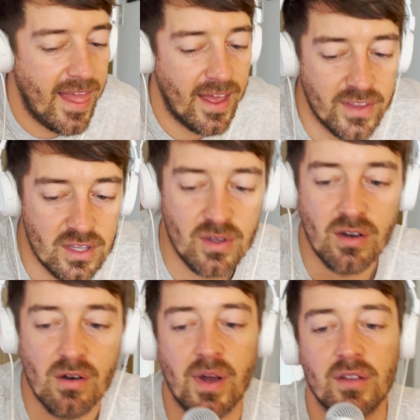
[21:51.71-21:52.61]
And then you
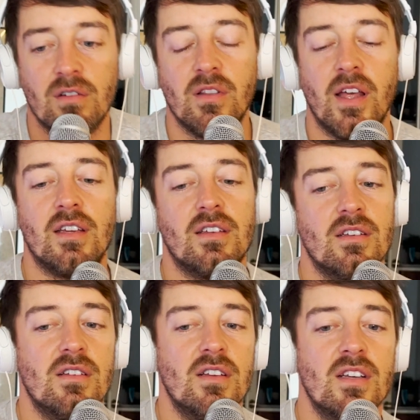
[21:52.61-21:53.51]
hear about their like
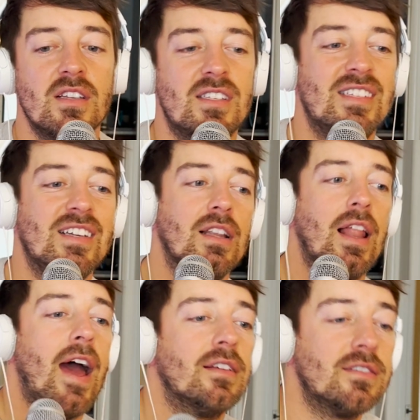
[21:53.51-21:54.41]

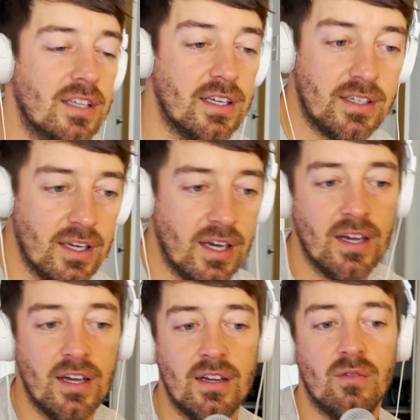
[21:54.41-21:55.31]
scholastic
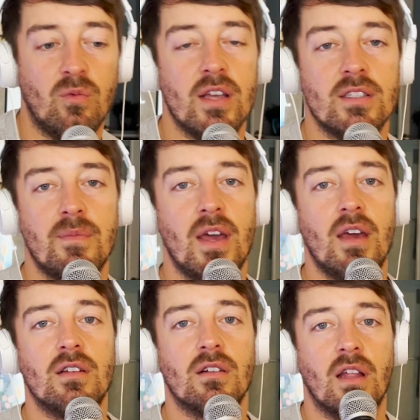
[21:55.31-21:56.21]
uh, resume,
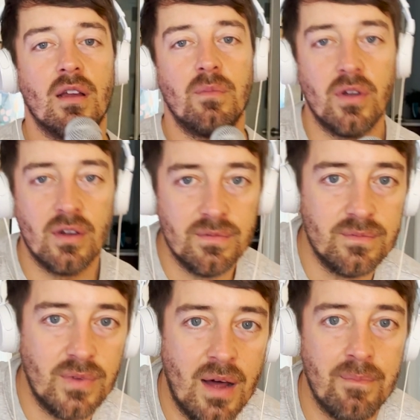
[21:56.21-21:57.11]
and you're like, well, you're
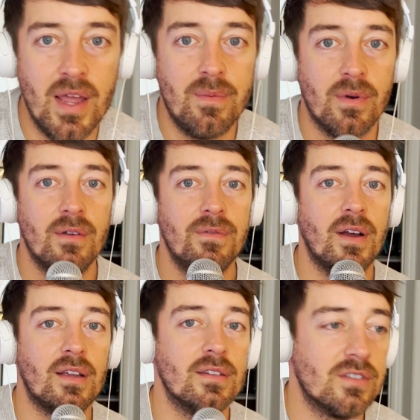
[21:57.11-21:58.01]
on paper, you're
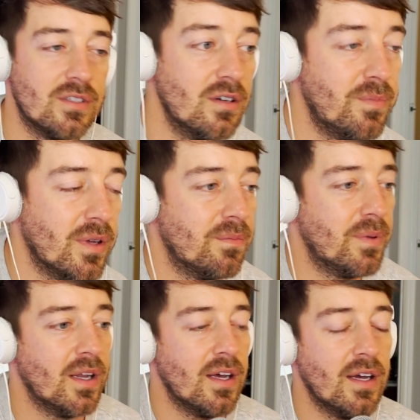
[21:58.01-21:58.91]
fucking stupid.
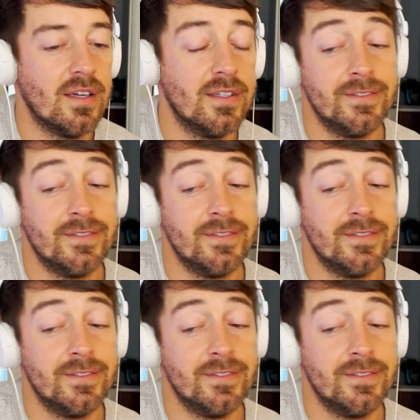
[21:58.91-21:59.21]
But uh,